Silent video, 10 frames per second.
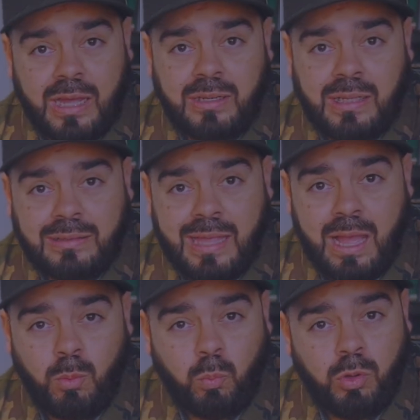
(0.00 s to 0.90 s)
of like
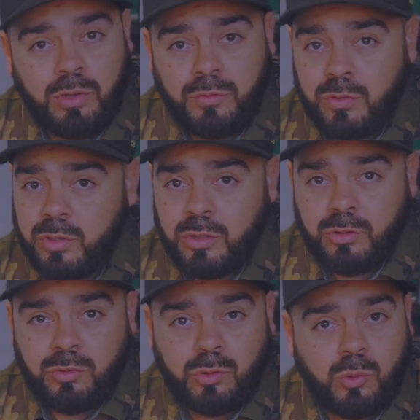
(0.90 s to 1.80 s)
that 1,
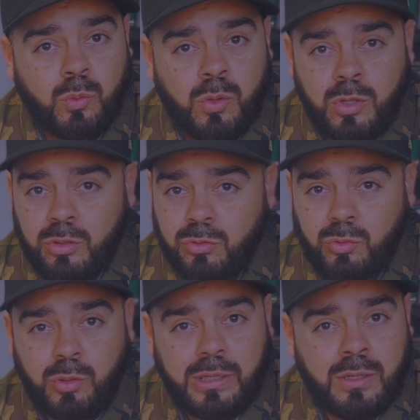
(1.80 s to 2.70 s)
2,
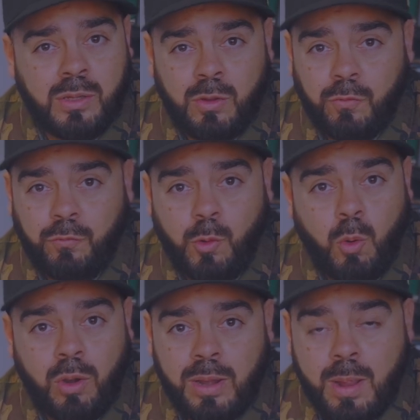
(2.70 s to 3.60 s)
3,
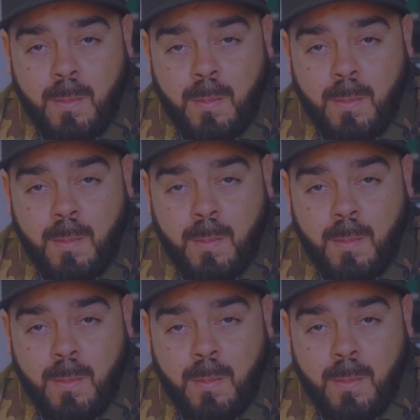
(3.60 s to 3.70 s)
4.